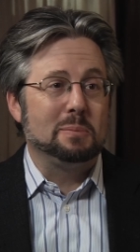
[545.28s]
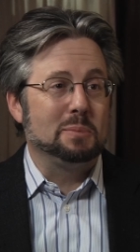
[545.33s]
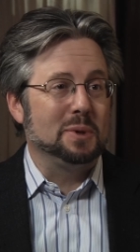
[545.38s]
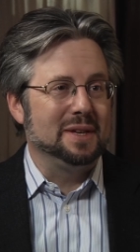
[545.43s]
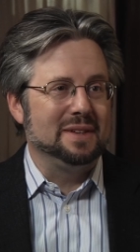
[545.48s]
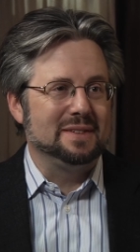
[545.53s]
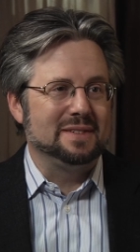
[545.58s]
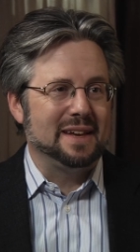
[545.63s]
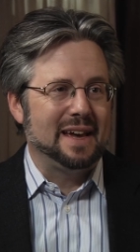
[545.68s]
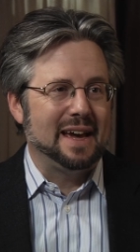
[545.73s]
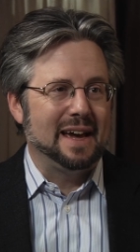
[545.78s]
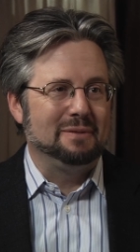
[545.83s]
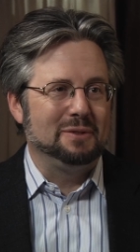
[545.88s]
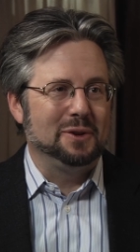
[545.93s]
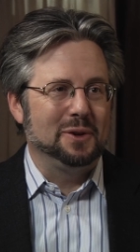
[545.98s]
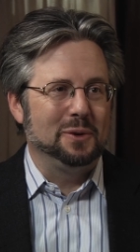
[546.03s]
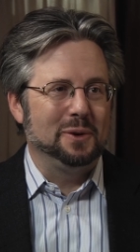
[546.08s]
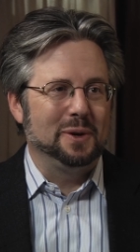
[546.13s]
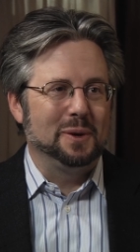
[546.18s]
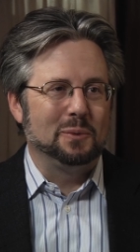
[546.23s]
very pleased to
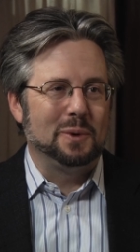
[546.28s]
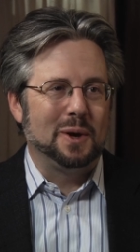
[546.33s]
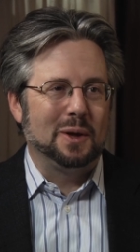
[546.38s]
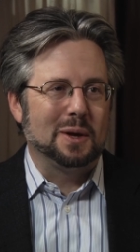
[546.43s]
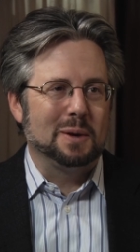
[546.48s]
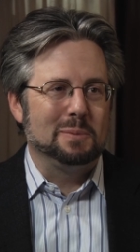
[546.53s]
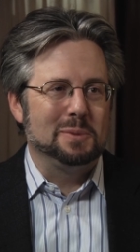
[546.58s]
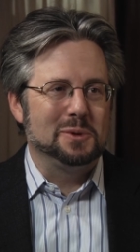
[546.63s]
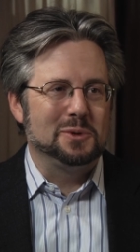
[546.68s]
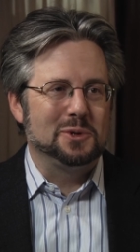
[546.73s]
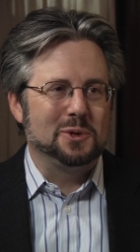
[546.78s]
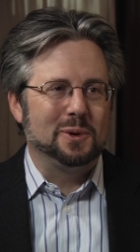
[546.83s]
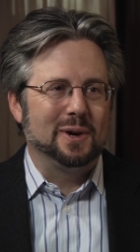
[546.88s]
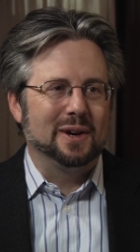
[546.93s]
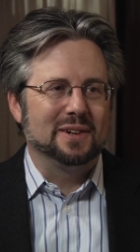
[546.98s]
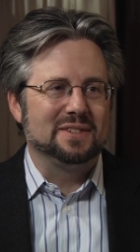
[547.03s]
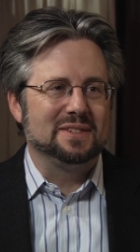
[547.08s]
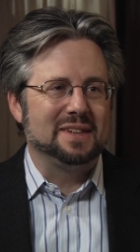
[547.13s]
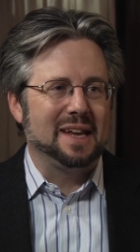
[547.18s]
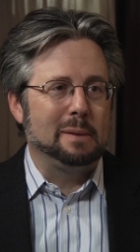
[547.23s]
have you and welcome you
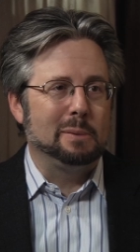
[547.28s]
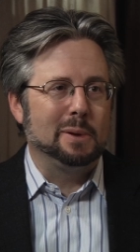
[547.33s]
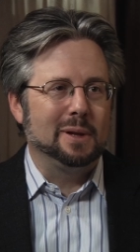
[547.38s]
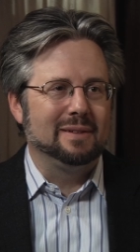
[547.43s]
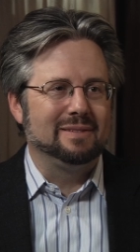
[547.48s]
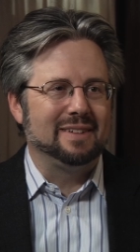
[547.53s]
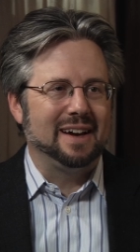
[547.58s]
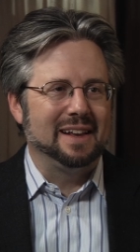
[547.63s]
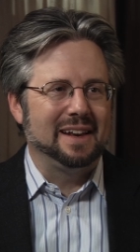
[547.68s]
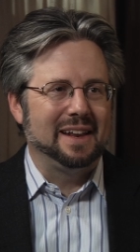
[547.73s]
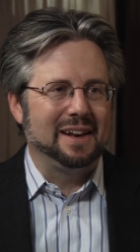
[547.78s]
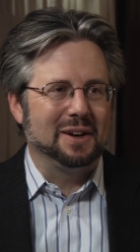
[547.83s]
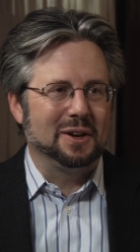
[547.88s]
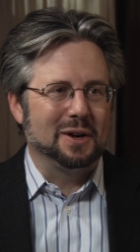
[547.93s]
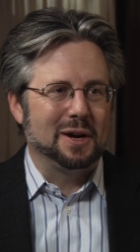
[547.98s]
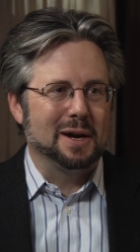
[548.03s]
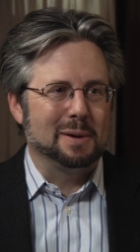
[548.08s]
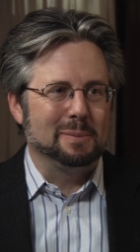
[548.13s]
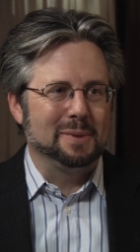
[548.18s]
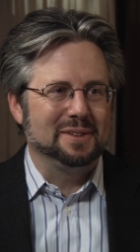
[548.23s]
to our stable of INET
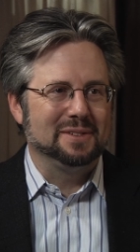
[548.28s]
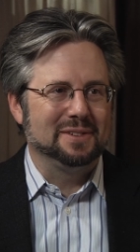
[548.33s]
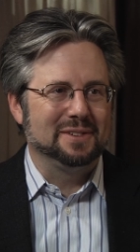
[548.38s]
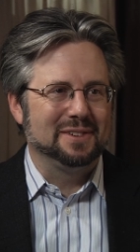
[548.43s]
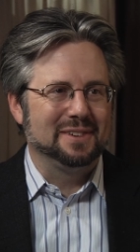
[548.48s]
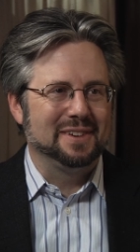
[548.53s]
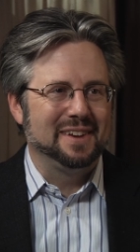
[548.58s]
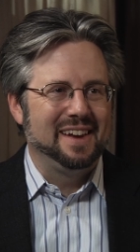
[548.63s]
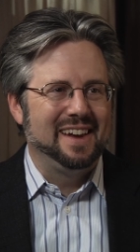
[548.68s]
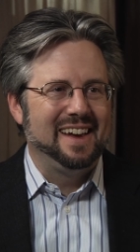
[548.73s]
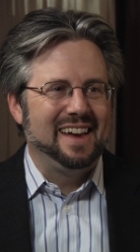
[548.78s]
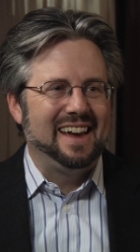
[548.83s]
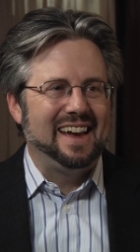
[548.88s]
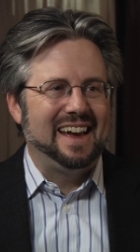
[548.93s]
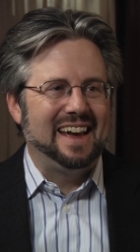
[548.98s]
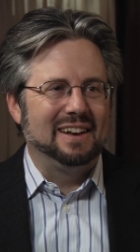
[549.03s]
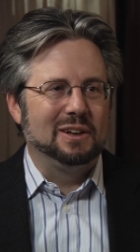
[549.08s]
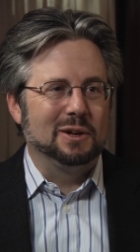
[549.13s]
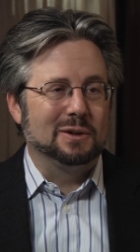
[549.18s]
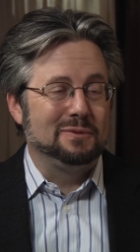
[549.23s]
economists
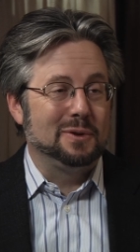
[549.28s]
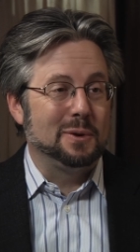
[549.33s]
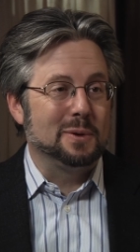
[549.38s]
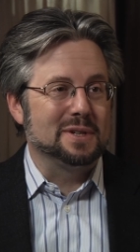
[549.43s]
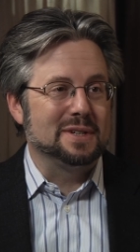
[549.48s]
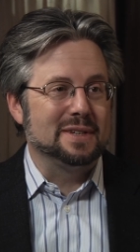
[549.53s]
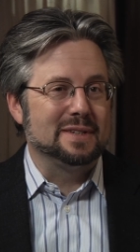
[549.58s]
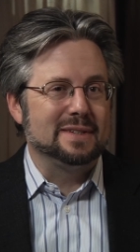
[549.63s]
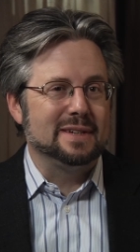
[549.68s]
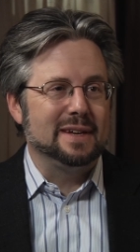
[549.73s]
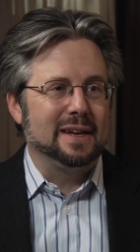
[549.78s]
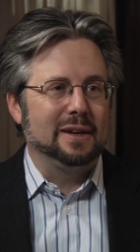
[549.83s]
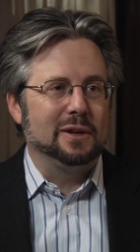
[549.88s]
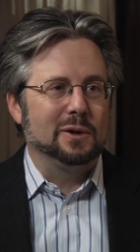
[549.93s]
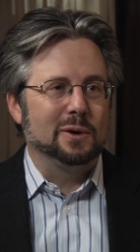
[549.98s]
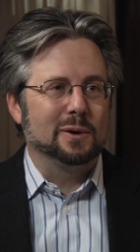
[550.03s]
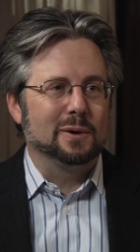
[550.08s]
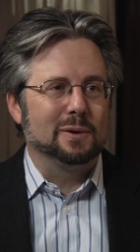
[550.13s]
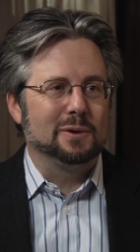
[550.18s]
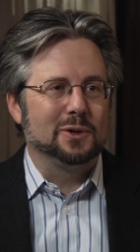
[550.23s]
and look forward to
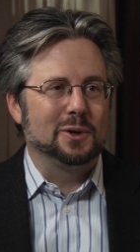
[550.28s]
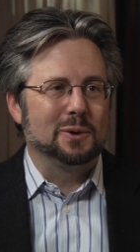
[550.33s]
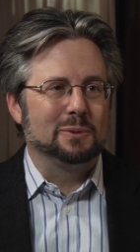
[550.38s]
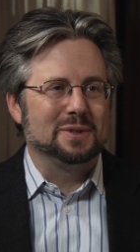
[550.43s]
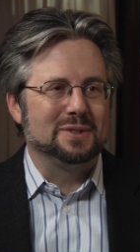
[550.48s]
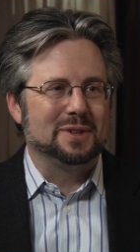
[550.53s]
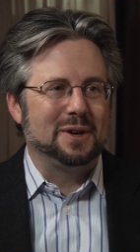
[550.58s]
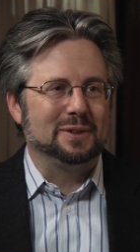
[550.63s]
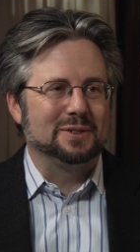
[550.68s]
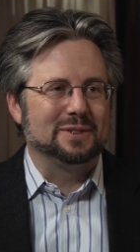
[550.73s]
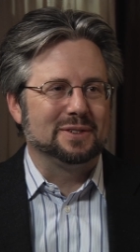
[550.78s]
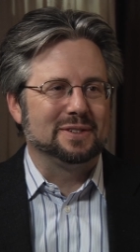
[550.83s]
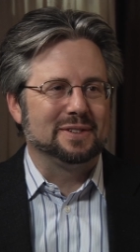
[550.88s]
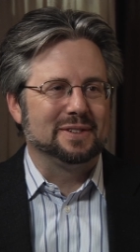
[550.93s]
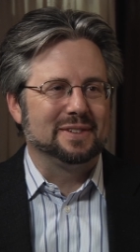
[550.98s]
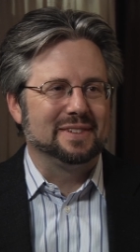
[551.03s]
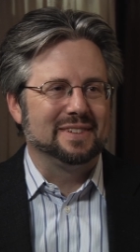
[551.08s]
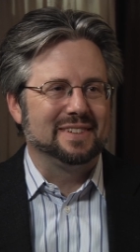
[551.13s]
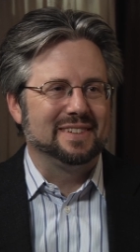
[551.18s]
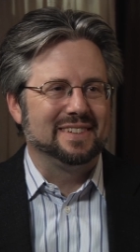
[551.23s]
seeing your, your
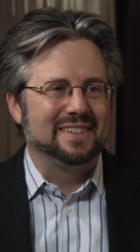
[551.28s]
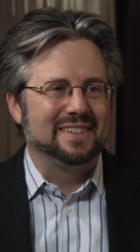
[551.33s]
results.